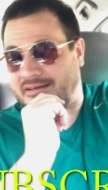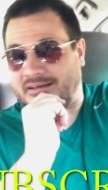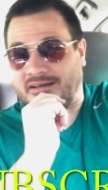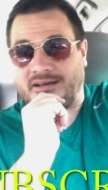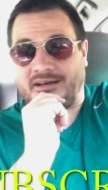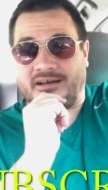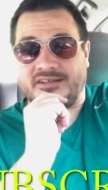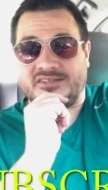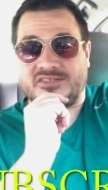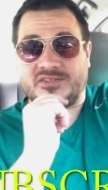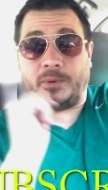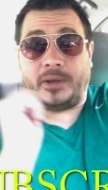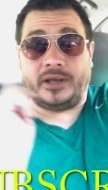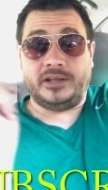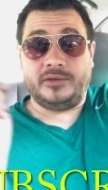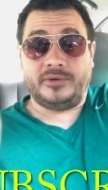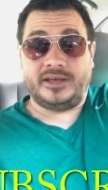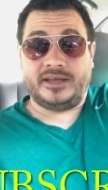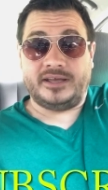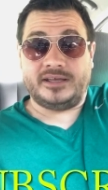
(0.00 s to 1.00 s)
Uh, so,
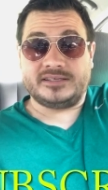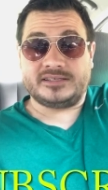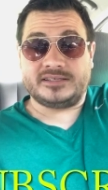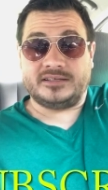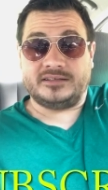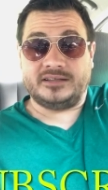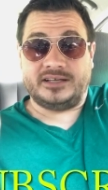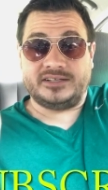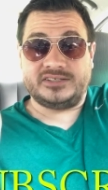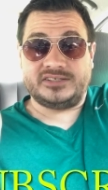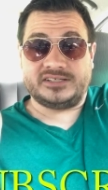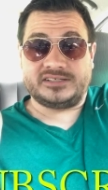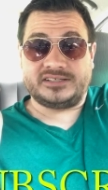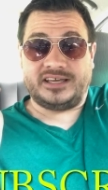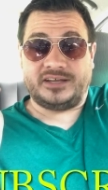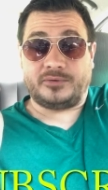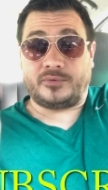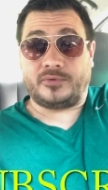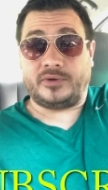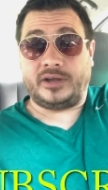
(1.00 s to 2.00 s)
anyways, let's just
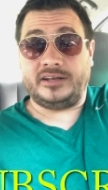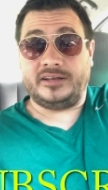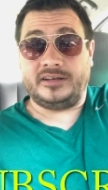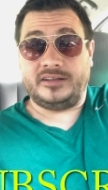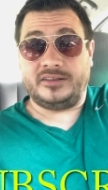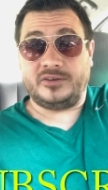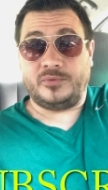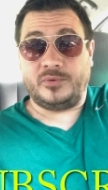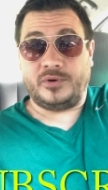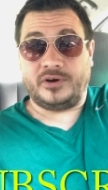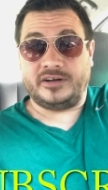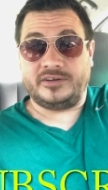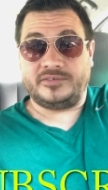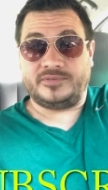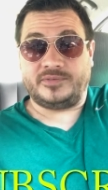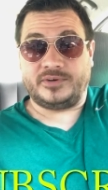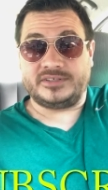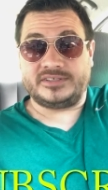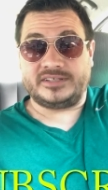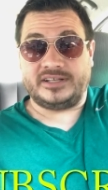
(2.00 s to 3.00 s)
get right into the word
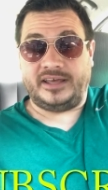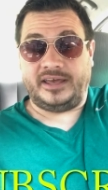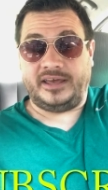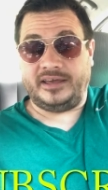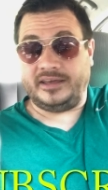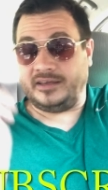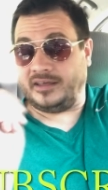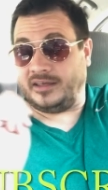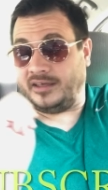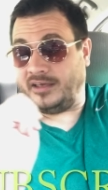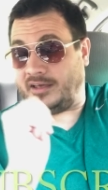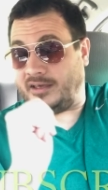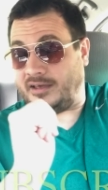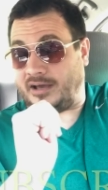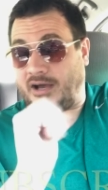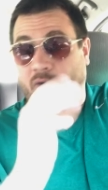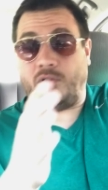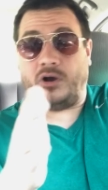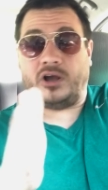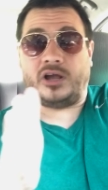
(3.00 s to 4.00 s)
for today.
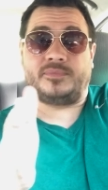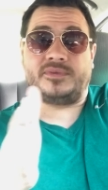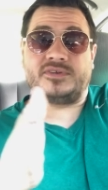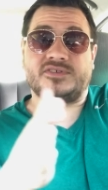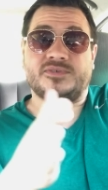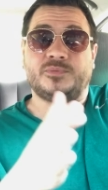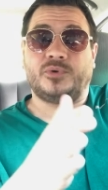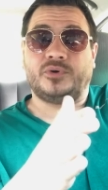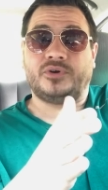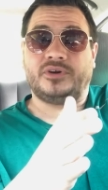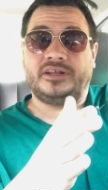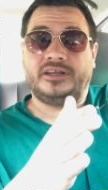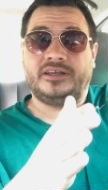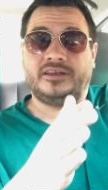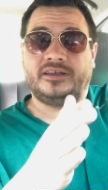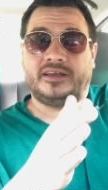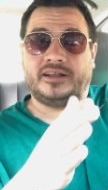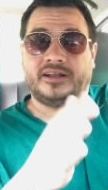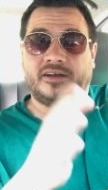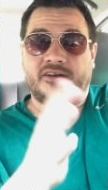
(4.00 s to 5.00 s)
I woke up this
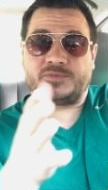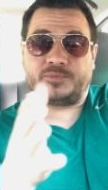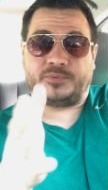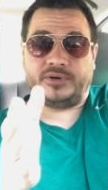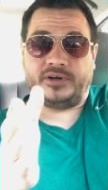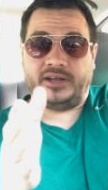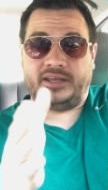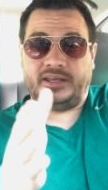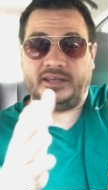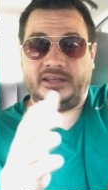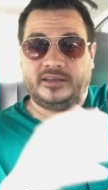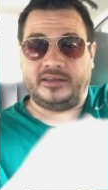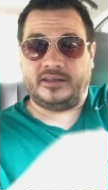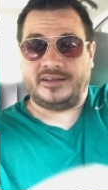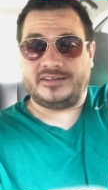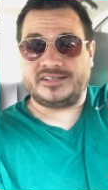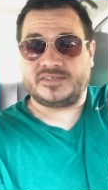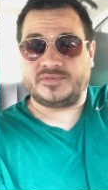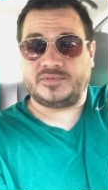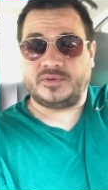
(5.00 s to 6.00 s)
morning and I was praying, and
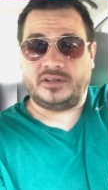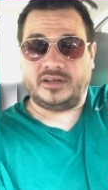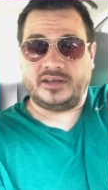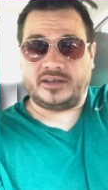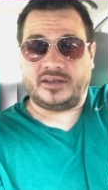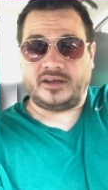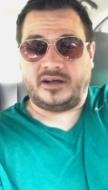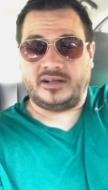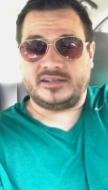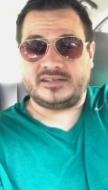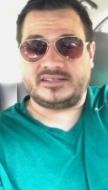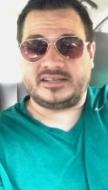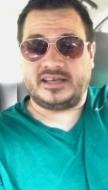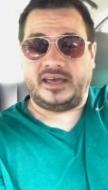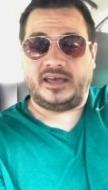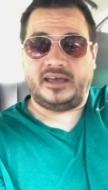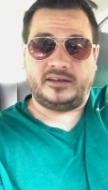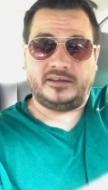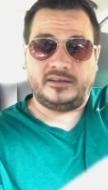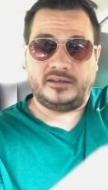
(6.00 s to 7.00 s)
I just felt like God
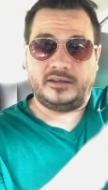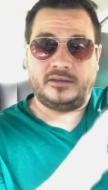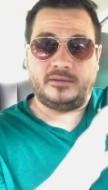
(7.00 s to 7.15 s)
said,